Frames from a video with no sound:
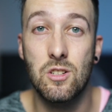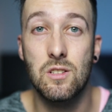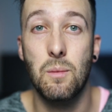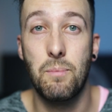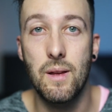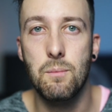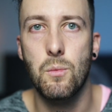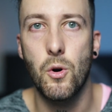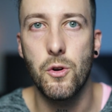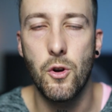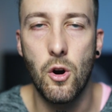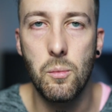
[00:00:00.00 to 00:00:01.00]
looks a bit
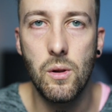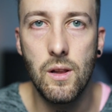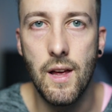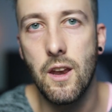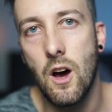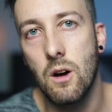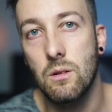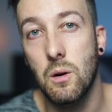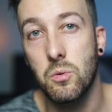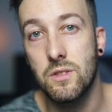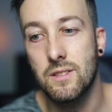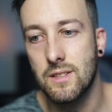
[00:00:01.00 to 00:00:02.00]
more normal, and now I would